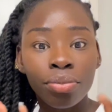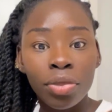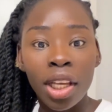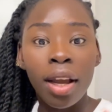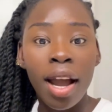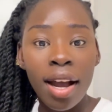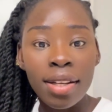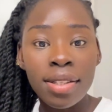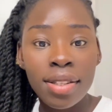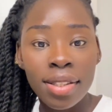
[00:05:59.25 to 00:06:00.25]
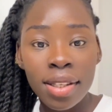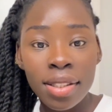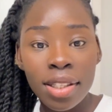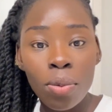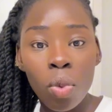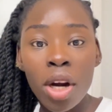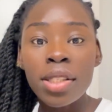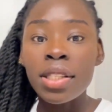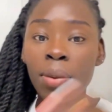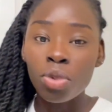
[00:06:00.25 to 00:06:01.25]
the caste system where
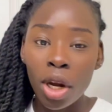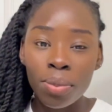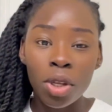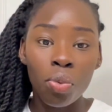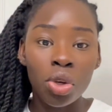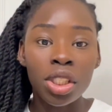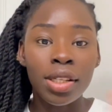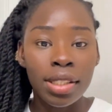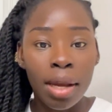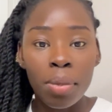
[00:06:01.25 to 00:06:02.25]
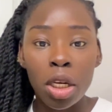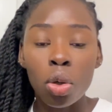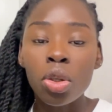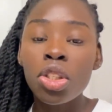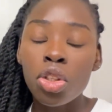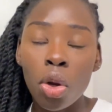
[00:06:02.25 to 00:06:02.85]
some tribes are richer, some are not.